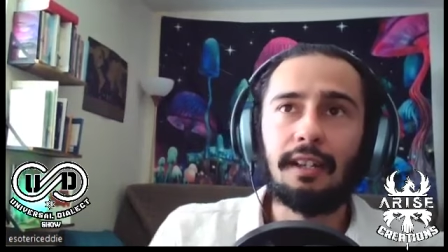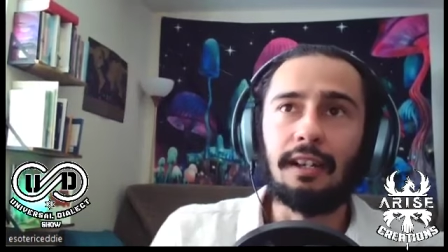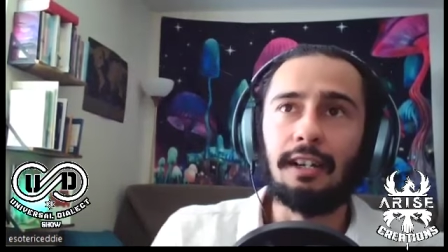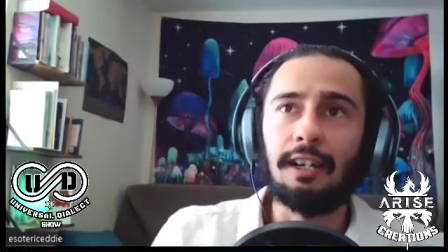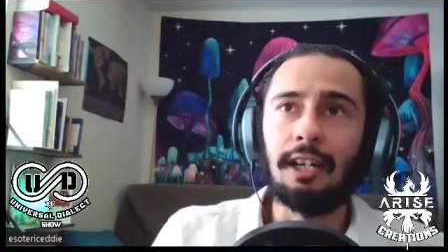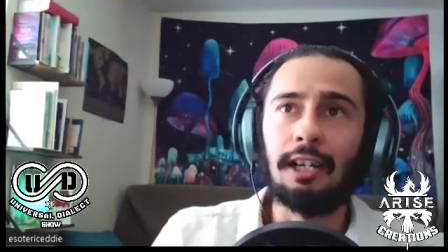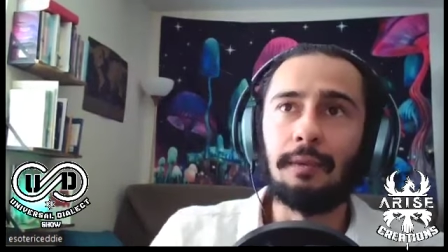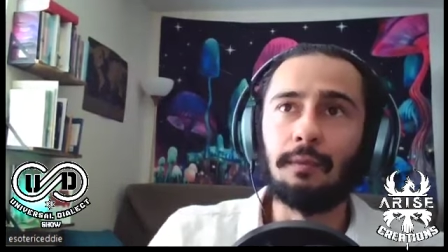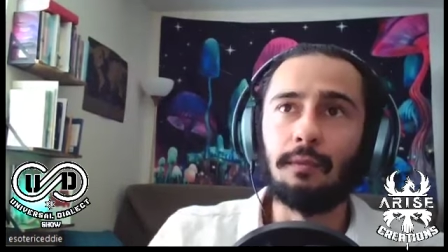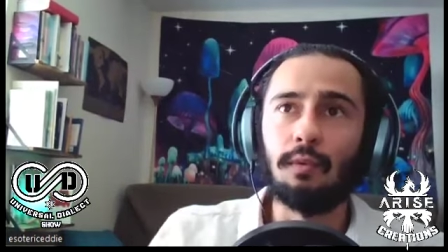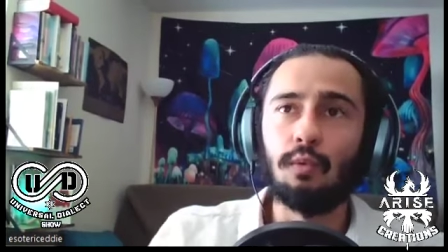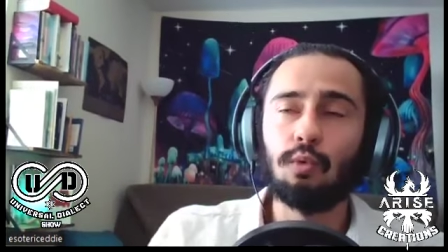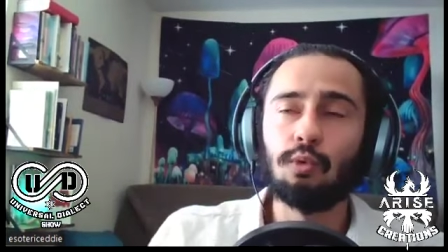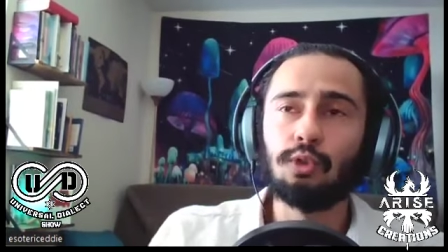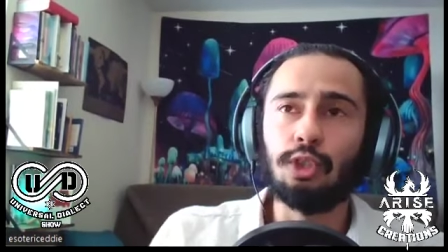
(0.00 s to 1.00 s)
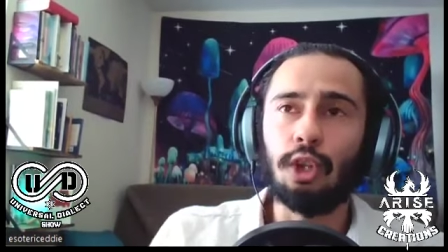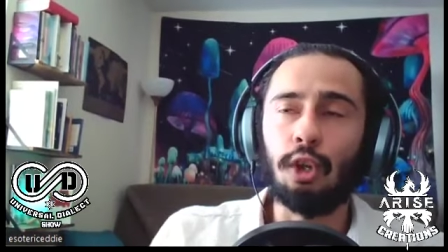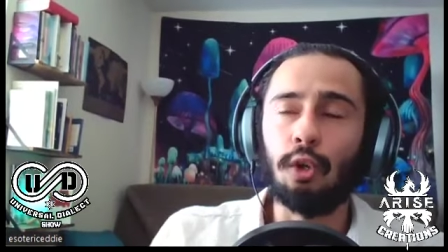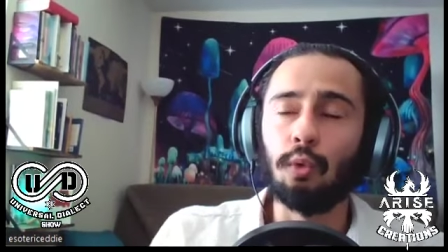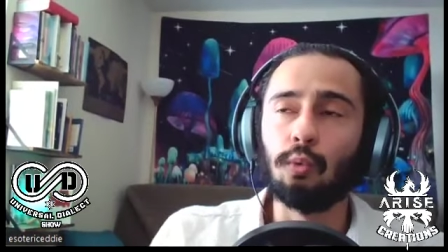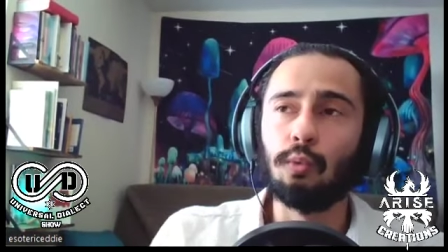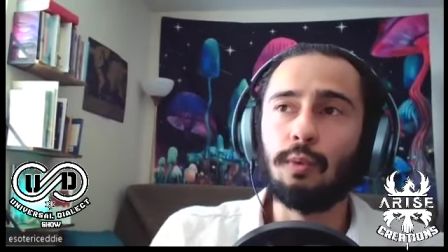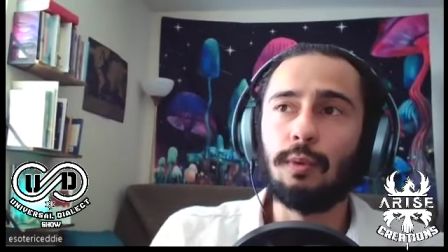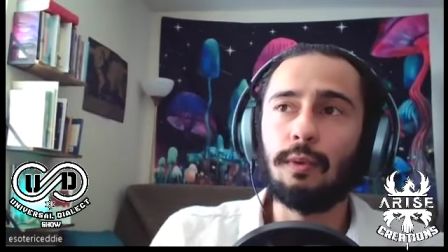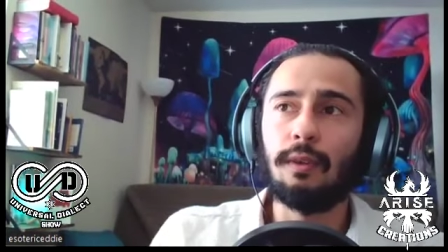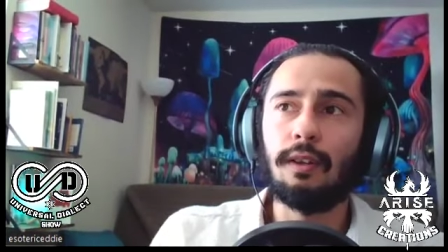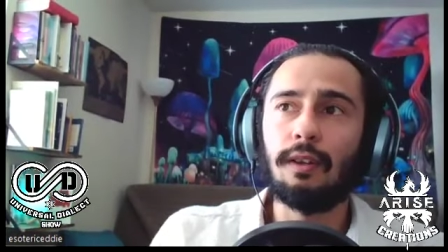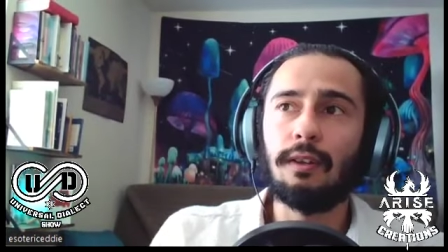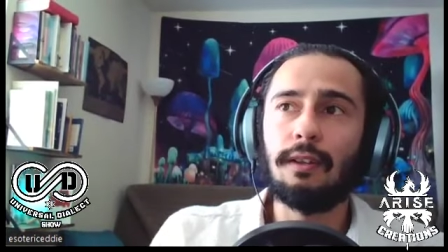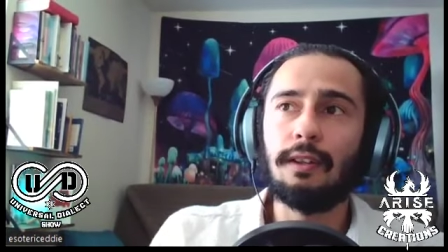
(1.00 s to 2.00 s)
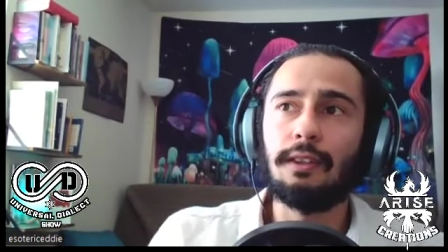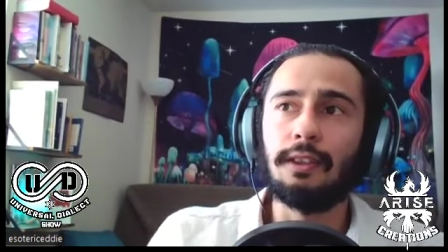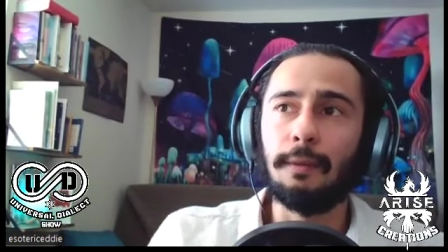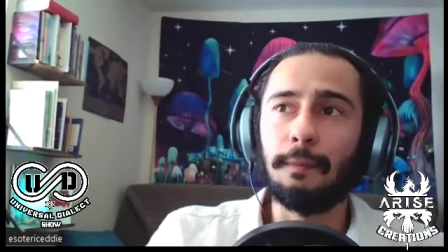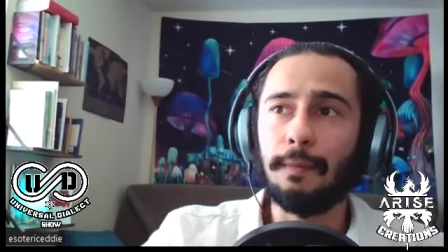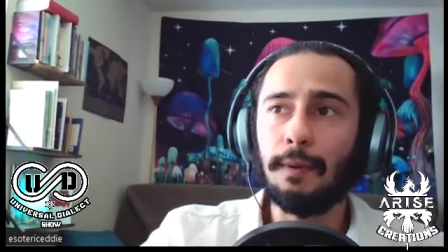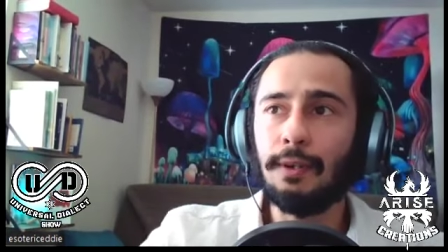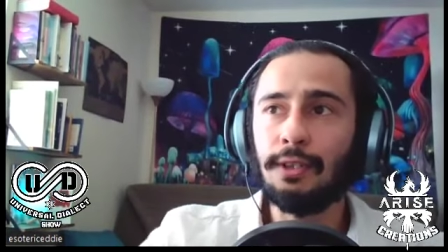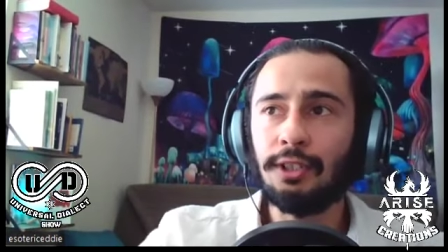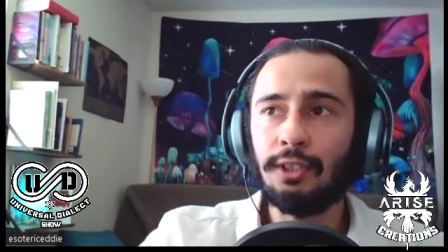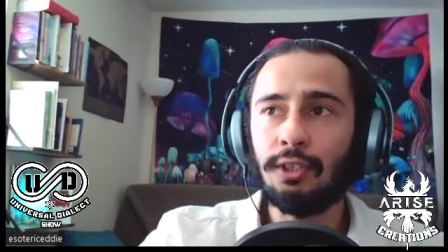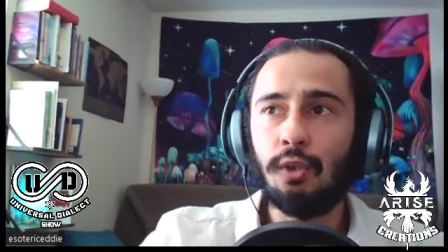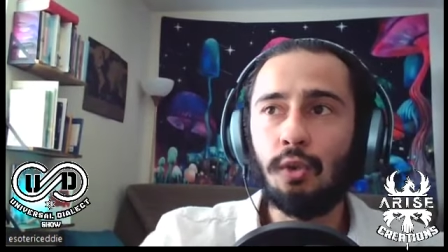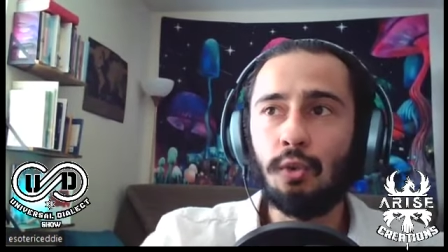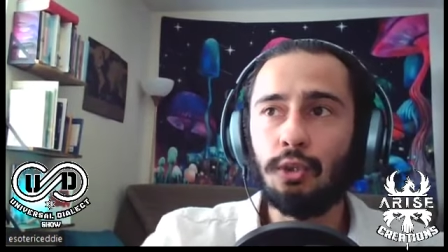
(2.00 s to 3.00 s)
Um, so the person who